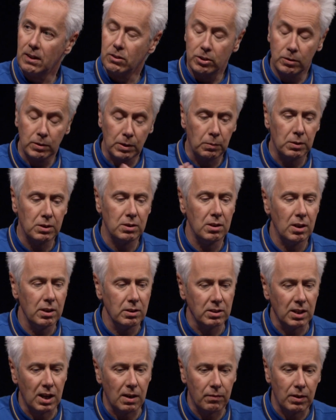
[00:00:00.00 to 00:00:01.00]
Sometimes it's
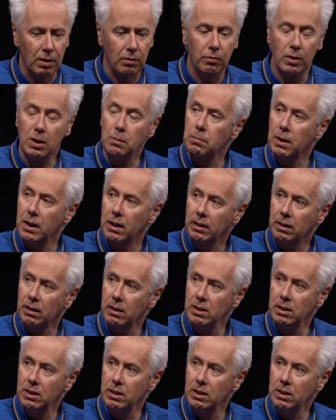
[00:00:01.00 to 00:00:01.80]
nice to have that feedback,